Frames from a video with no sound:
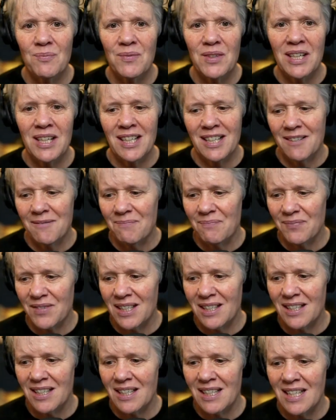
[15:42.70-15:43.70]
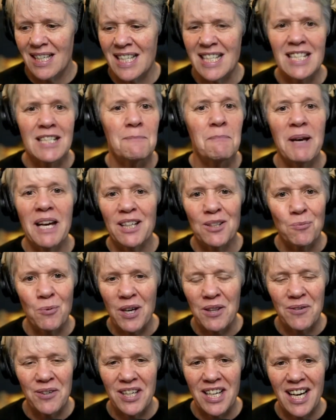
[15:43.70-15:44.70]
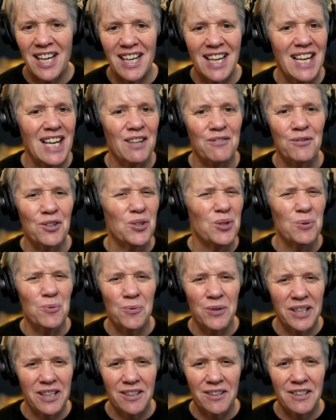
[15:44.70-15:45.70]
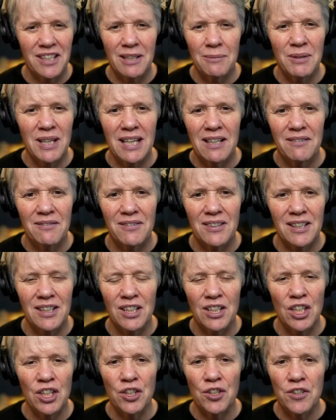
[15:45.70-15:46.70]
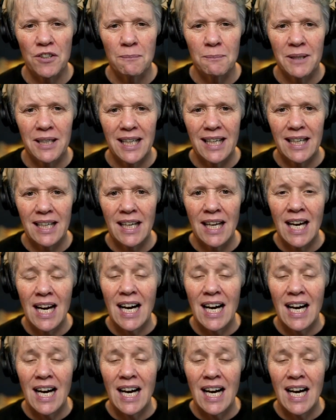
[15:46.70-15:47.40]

to inspect whether or not I have good rigor and I have a good plan,